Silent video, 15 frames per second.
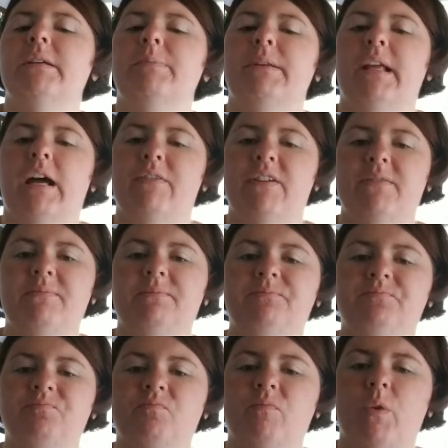up and have it
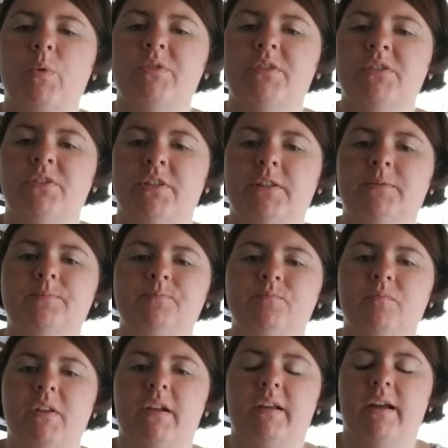with dessert
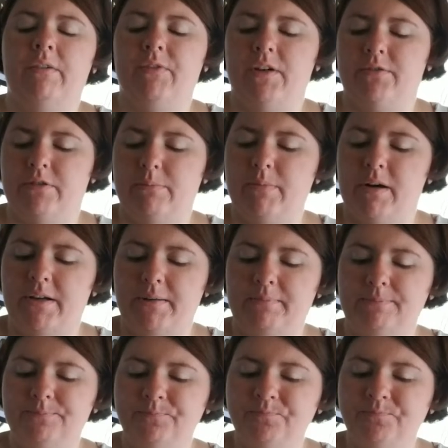that I have ice cream on it.